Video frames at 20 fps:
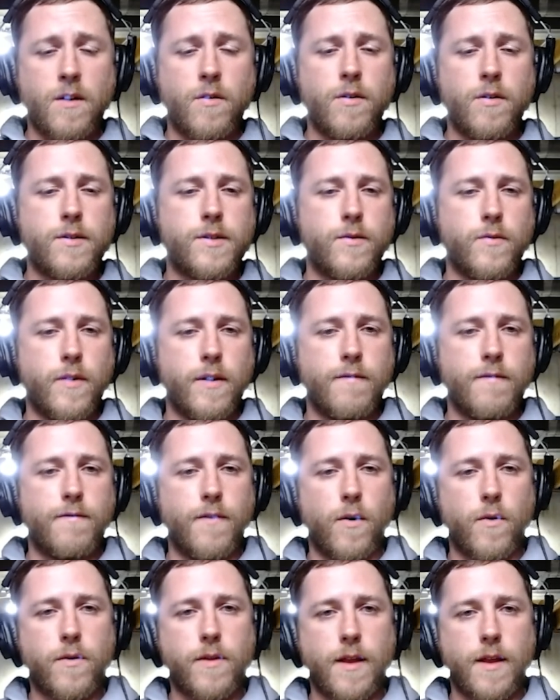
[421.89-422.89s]
to
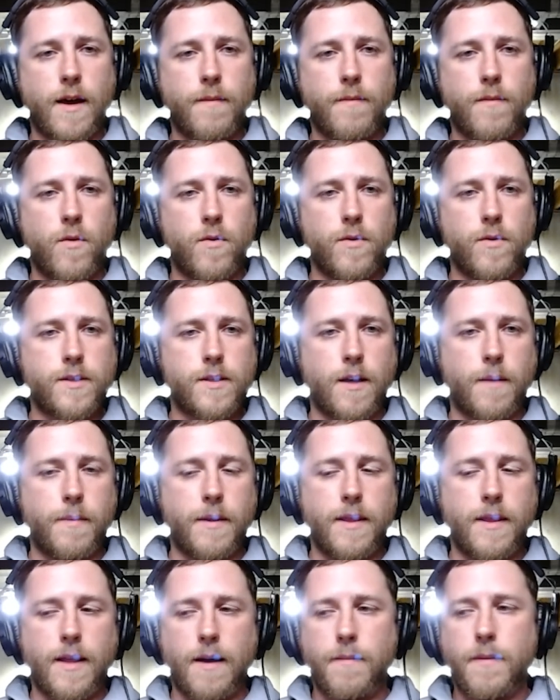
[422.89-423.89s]
invoke them or
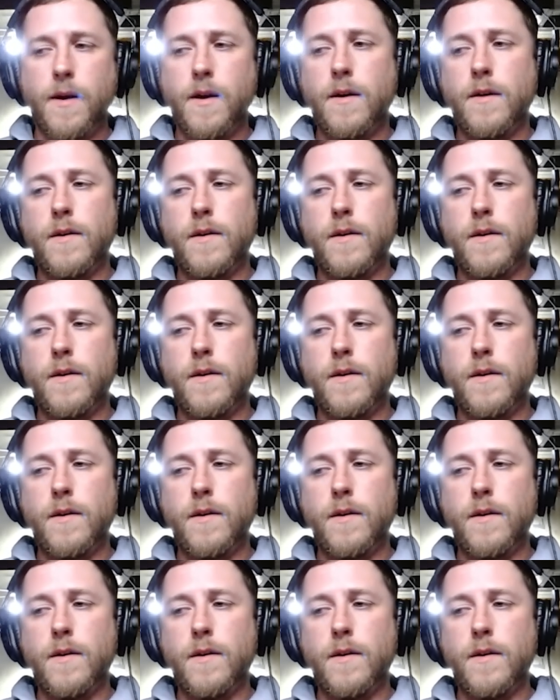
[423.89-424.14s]
summon them,